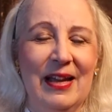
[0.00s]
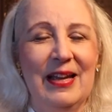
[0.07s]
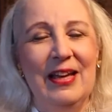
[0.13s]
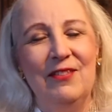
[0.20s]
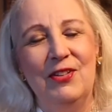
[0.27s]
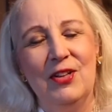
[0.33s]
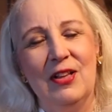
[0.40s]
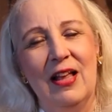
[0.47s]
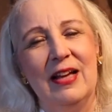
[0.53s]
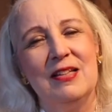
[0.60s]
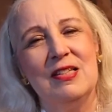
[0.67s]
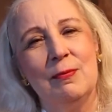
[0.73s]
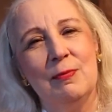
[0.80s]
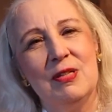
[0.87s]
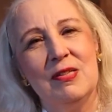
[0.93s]
If you'd like
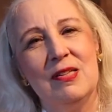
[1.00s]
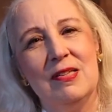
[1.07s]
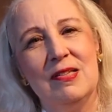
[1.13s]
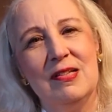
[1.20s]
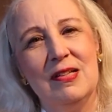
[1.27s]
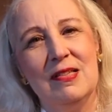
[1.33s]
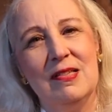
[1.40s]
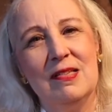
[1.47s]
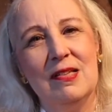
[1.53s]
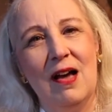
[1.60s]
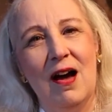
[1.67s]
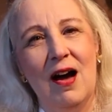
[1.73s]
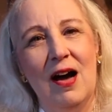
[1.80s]
some assistance